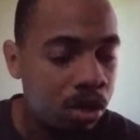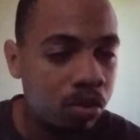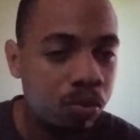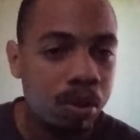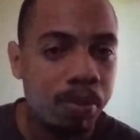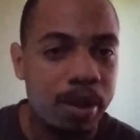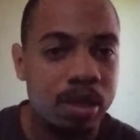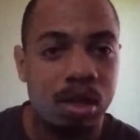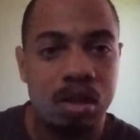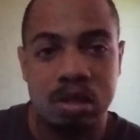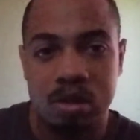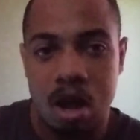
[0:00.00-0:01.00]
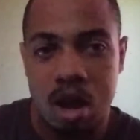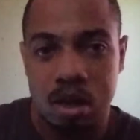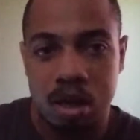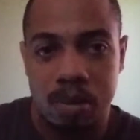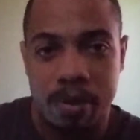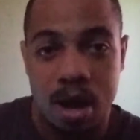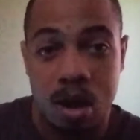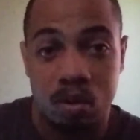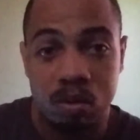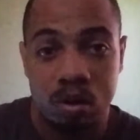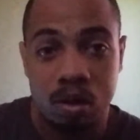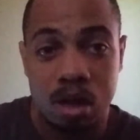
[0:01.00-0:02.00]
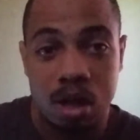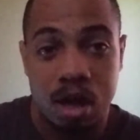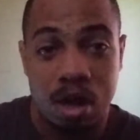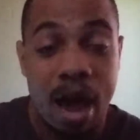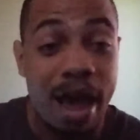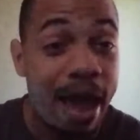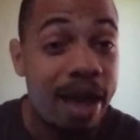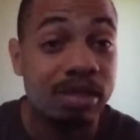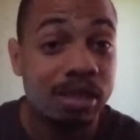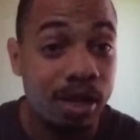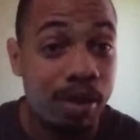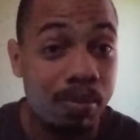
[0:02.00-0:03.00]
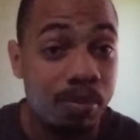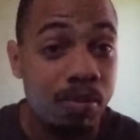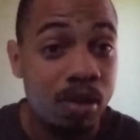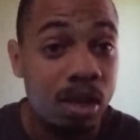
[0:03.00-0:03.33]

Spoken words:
We were basically talking about, I asked him